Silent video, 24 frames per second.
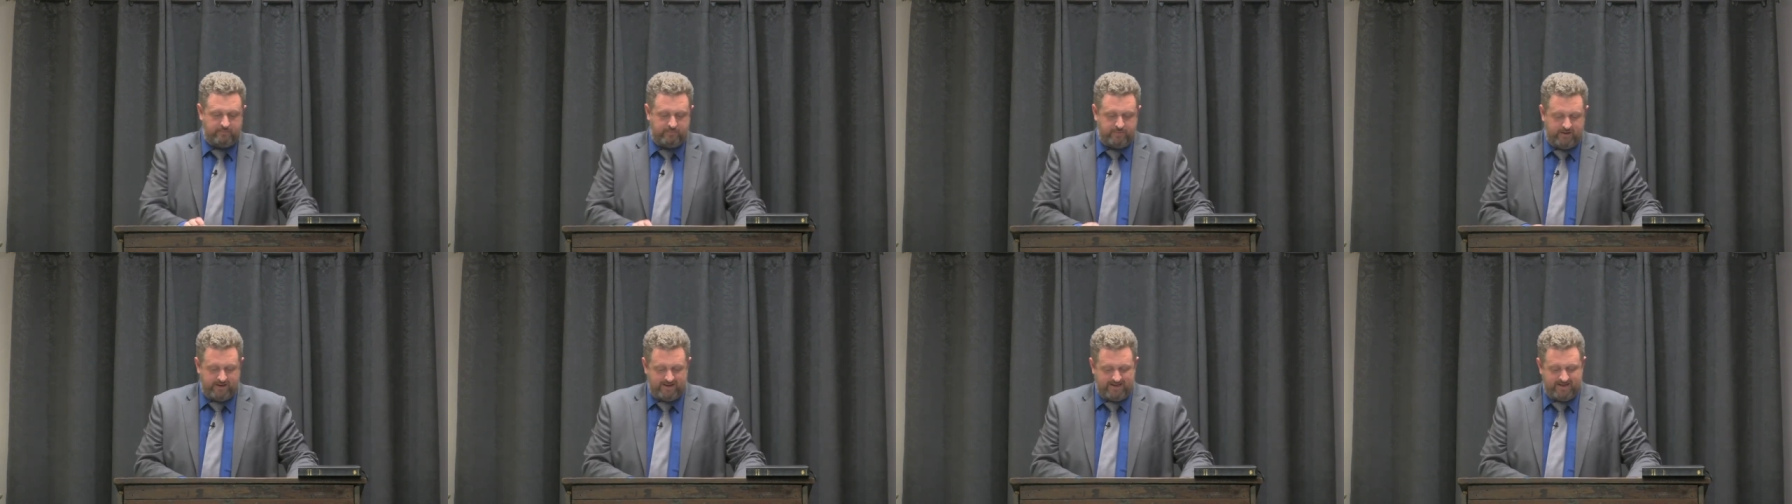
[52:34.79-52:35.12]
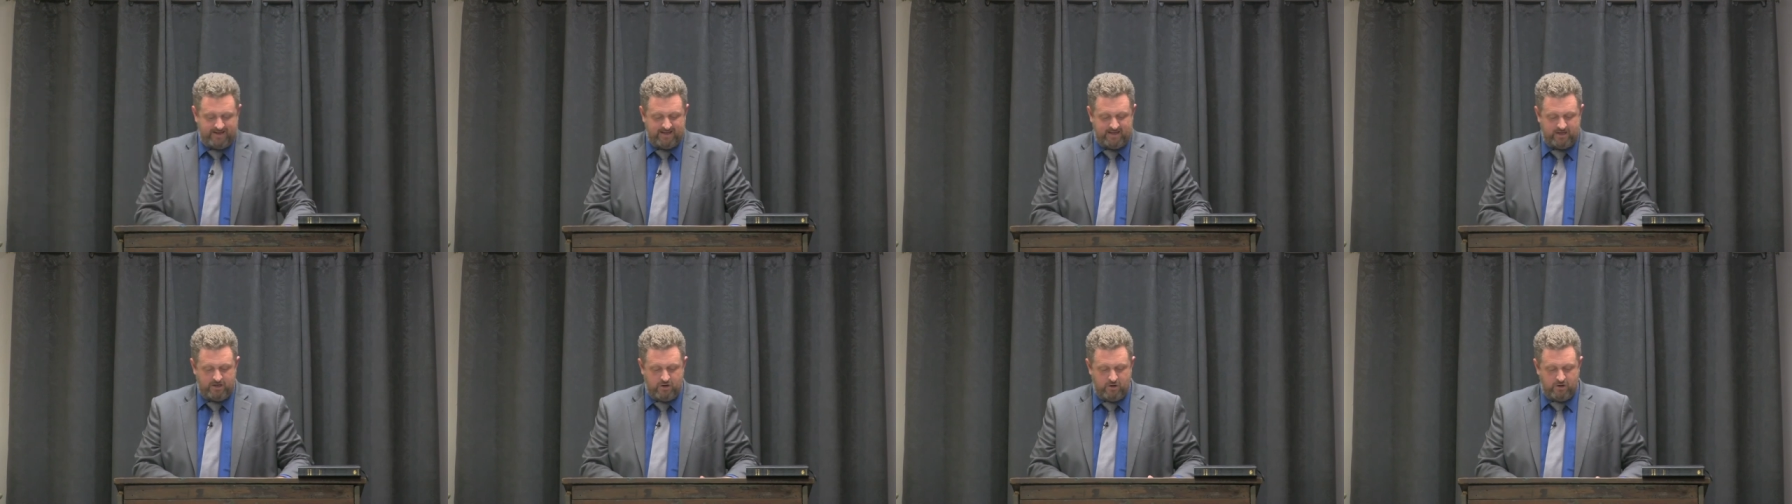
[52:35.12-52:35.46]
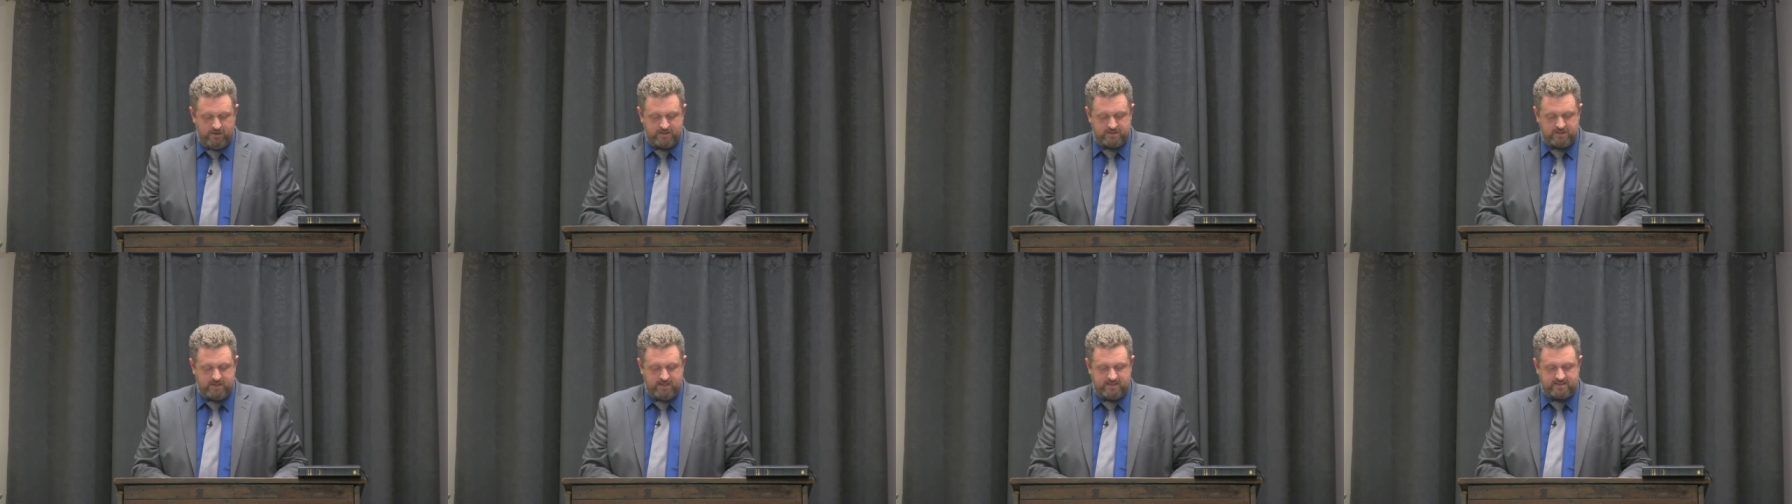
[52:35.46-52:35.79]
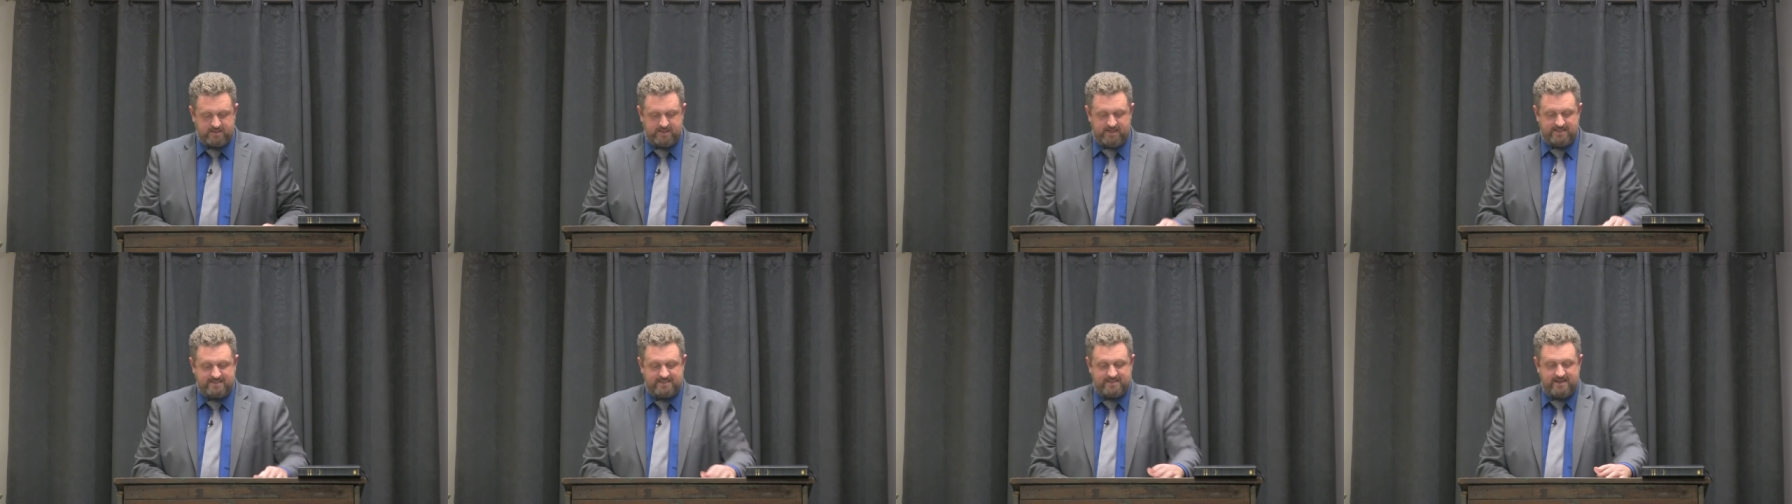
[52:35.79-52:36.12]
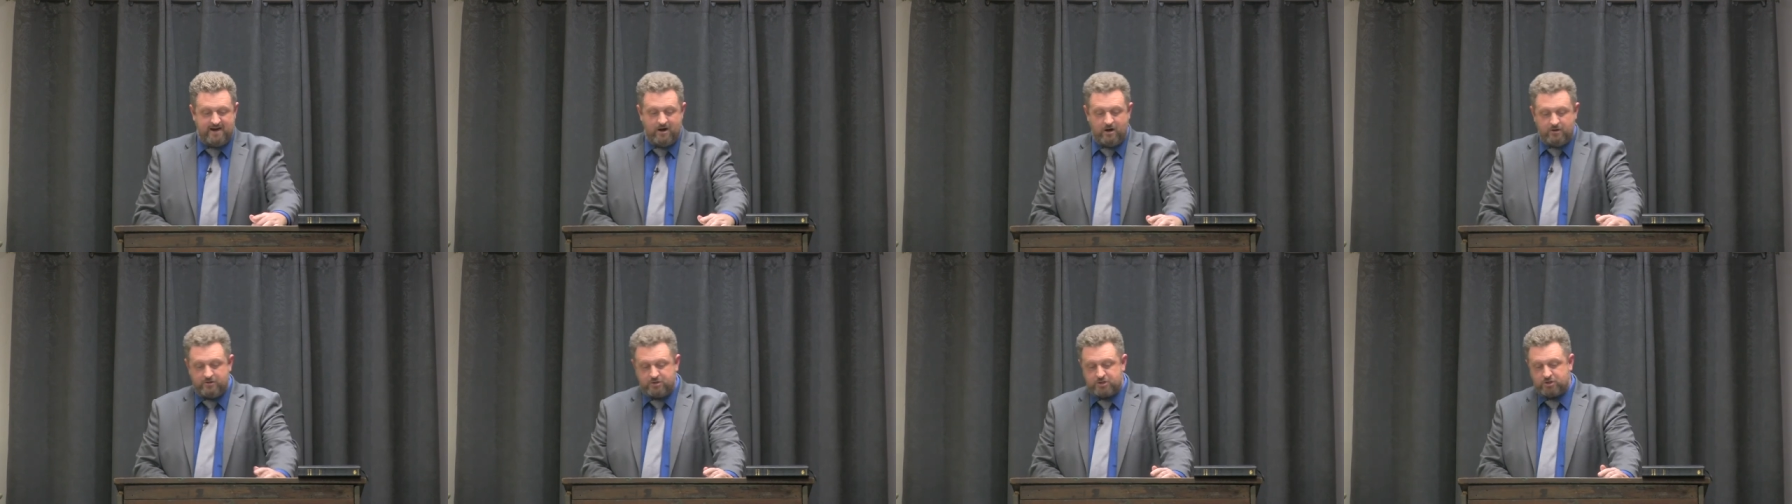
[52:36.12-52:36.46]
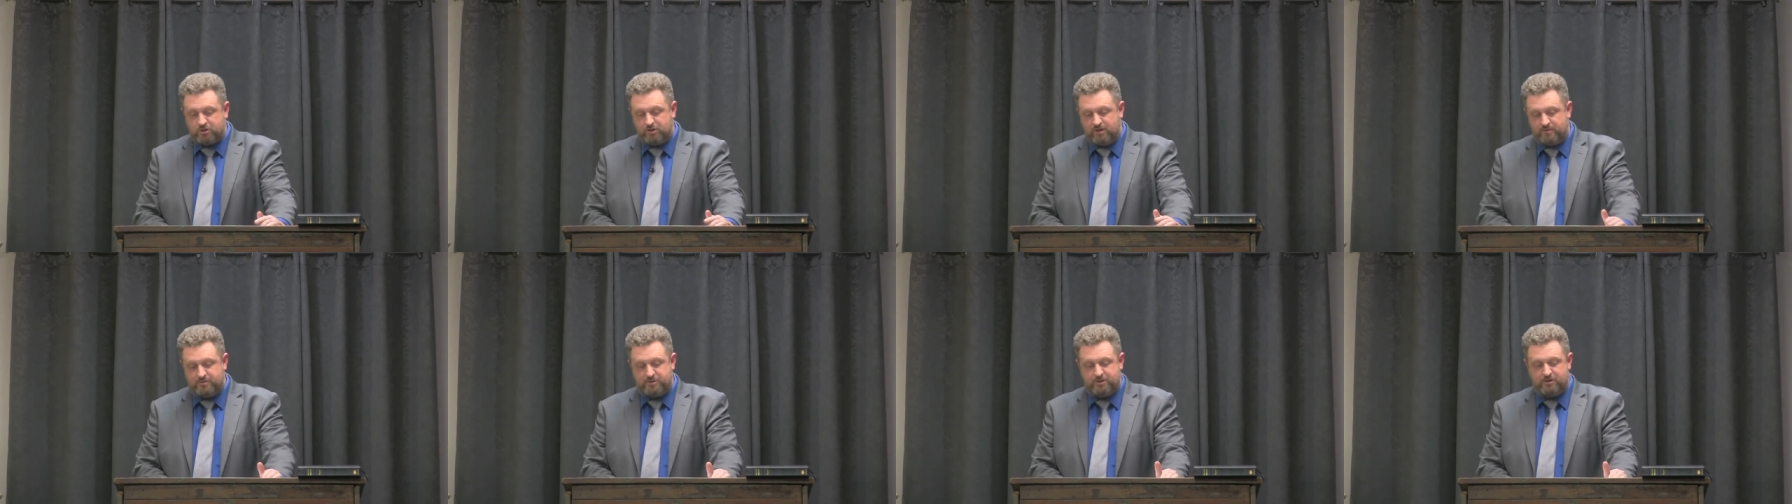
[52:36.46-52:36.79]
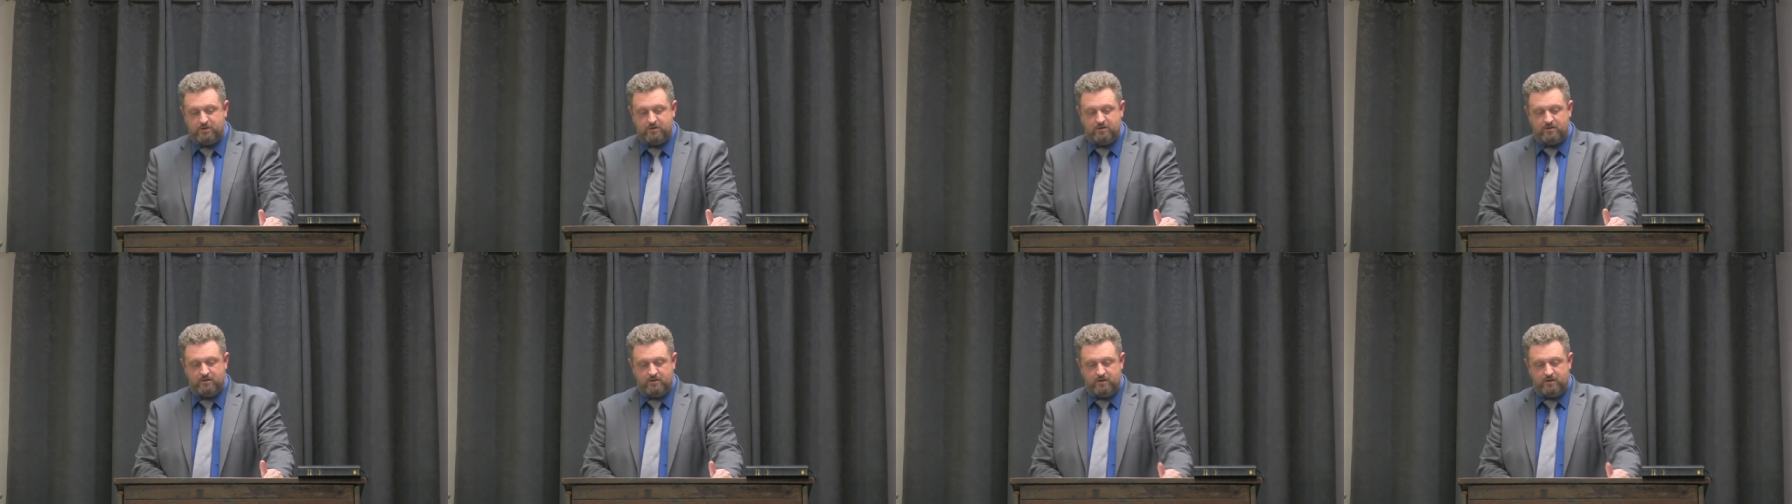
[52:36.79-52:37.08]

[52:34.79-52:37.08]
but it, you know, it's it's it's there in the scripture.